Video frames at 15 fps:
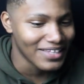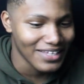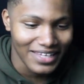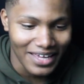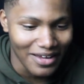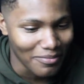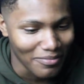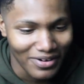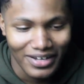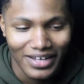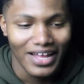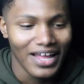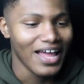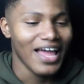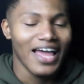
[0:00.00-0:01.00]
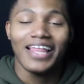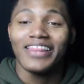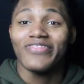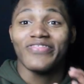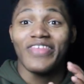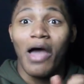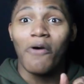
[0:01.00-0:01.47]
the camera.
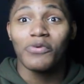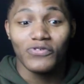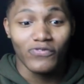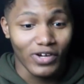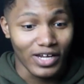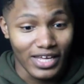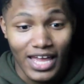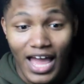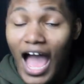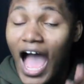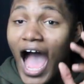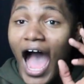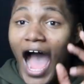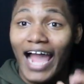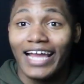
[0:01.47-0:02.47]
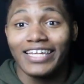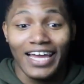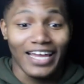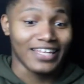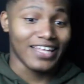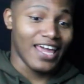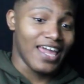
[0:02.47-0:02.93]
That was funny. I
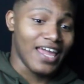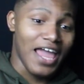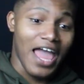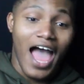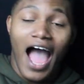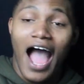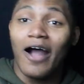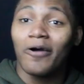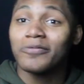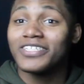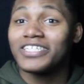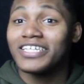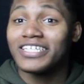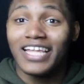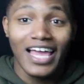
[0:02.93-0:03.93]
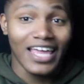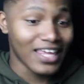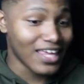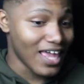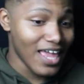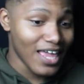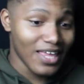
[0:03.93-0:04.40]
like that. I was just
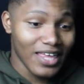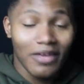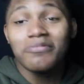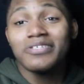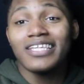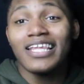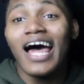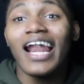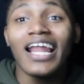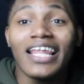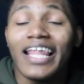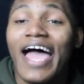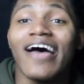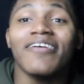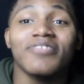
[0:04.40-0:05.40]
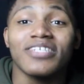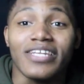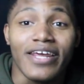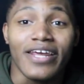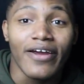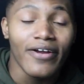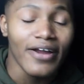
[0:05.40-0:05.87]
like, it was a lot of laughs
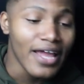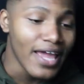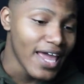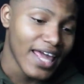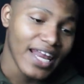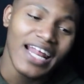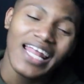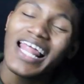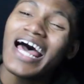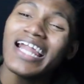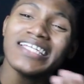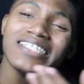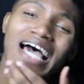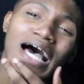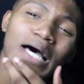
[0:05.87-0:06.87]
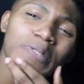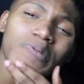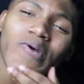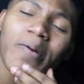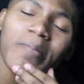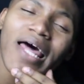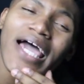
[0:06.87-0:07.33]
in there. And a lot of times
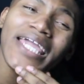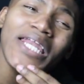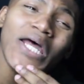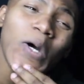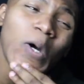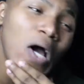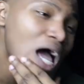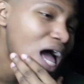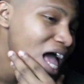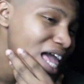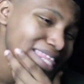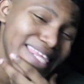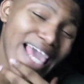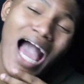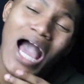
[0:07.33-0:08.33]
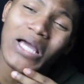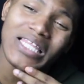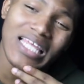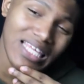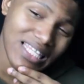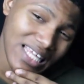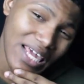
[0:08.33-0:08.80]
when I'm like, you know,
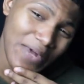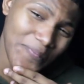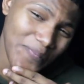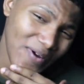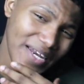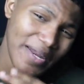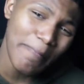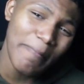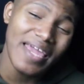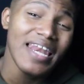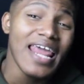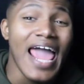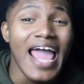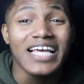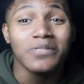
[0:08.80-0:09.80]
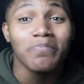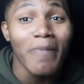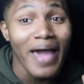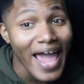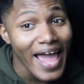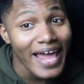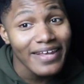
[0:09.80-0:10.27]
y'all, it wouldn't have been as
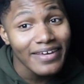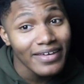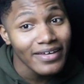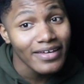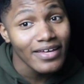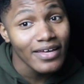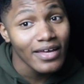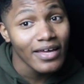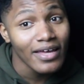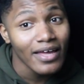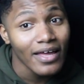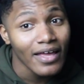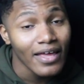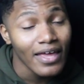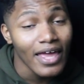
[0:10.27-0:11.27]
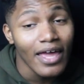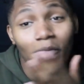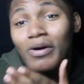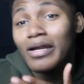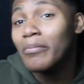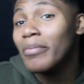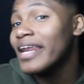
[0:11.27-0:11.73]
bad
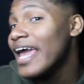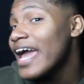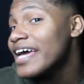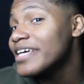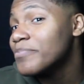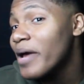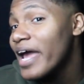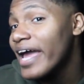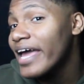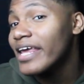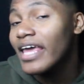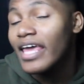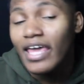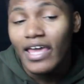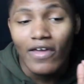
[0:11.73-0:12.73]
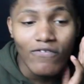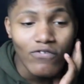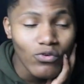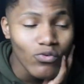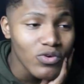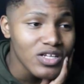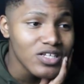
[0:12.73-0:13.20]
if
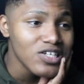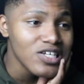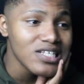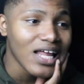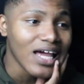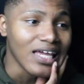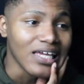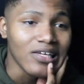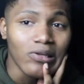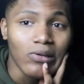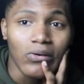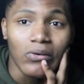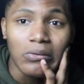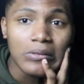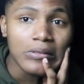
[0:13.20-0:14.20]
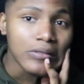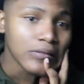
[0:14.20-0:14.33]
you would have just like, you know,